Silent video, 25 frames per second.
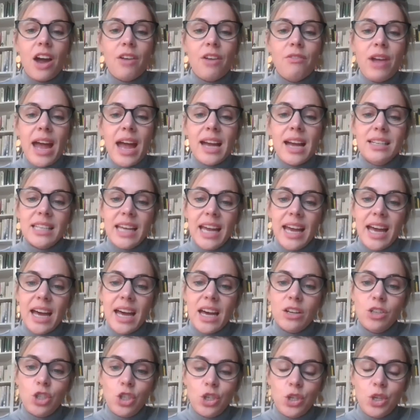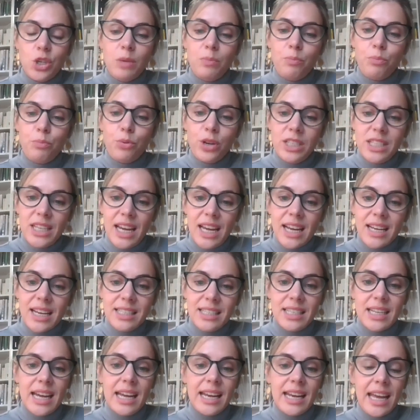around how to
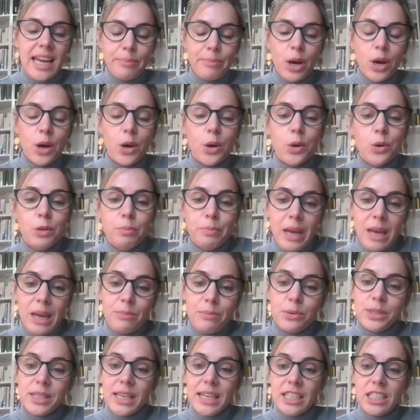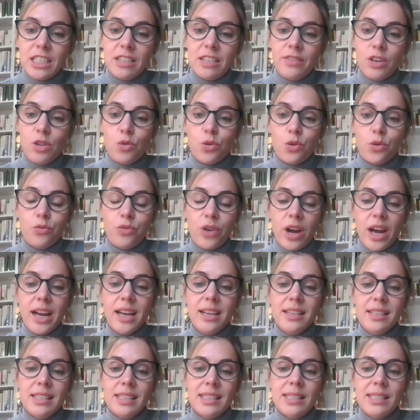protect and uphold people's individual
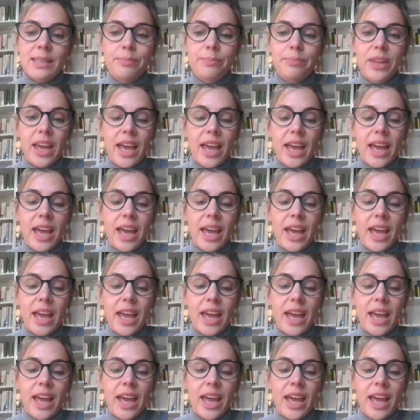rights